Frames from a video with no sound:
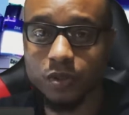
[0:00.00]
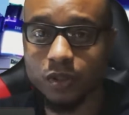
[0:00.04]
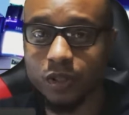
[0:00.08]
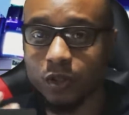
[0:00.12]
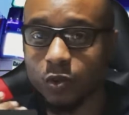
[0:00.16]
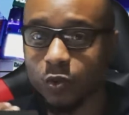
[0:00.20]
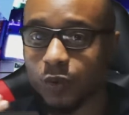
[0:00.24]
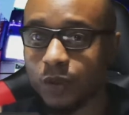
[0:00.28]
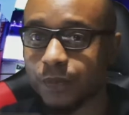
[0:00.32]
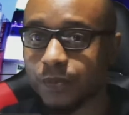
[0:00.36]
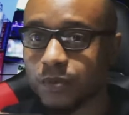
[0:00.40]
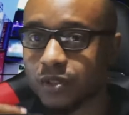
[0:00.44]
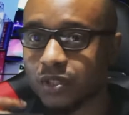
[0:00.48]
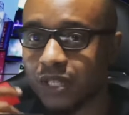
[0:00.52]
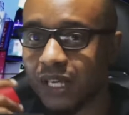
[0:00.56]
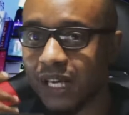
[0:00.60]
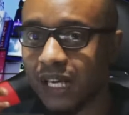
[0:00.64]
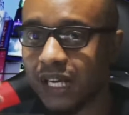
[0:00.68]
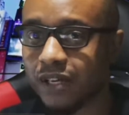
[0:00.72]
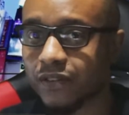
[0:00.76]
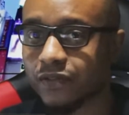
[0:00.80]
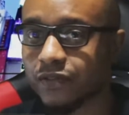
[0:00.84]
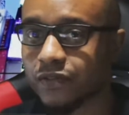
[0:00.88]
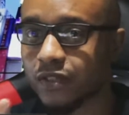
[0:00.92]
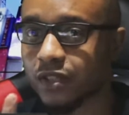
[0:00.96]
you're equipped
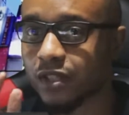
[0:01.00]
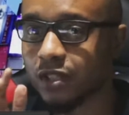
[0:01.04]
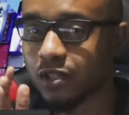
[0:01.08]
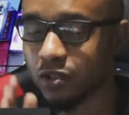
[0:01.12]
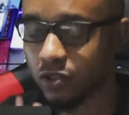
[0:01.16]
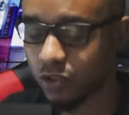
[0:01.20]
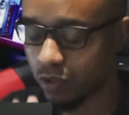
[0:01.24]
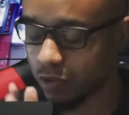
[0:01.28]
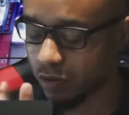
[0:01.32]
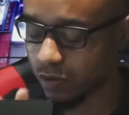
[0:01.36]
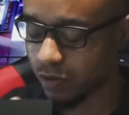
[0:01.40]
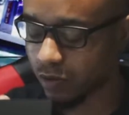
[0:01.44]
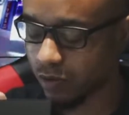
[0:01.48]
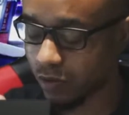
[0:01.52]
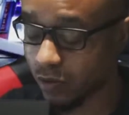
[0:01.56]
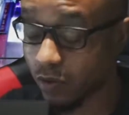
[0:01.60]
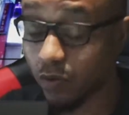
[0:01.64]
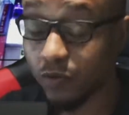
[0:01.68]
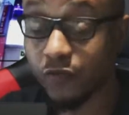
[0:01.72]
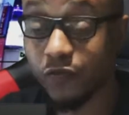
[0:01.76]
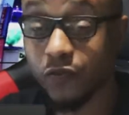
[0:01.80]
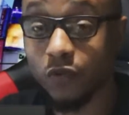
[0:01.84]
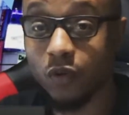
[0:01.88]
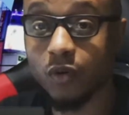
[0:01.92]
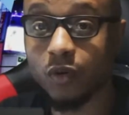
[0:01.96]
to
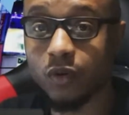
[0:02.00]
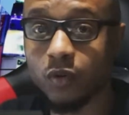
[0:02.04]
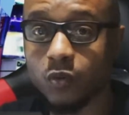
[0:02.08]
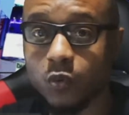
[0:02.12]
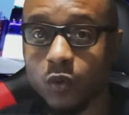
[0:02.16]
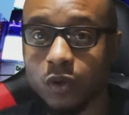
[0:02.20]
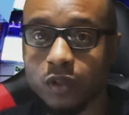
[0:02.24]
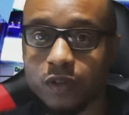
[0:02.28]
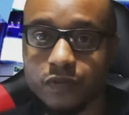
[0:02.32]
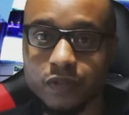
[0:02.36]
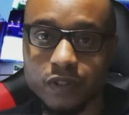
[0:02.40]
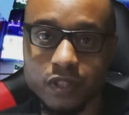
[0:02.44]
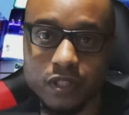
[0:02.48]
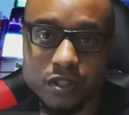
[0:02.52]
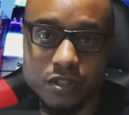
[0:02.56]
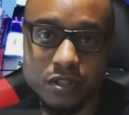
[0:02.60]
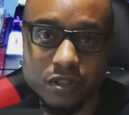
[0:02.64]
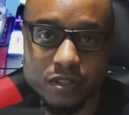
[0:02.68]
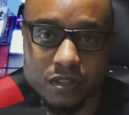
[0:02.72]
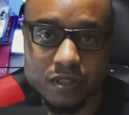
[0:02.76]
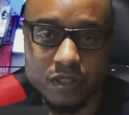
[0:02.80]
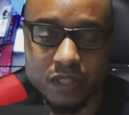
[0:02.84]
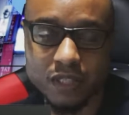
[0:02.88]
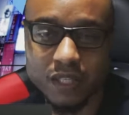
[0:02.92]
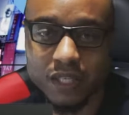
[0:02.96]
go forward one of
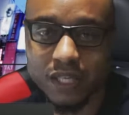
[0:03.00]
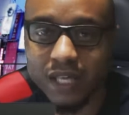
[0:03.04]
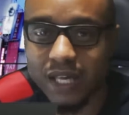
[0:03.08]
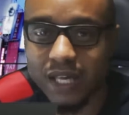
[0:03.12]
these,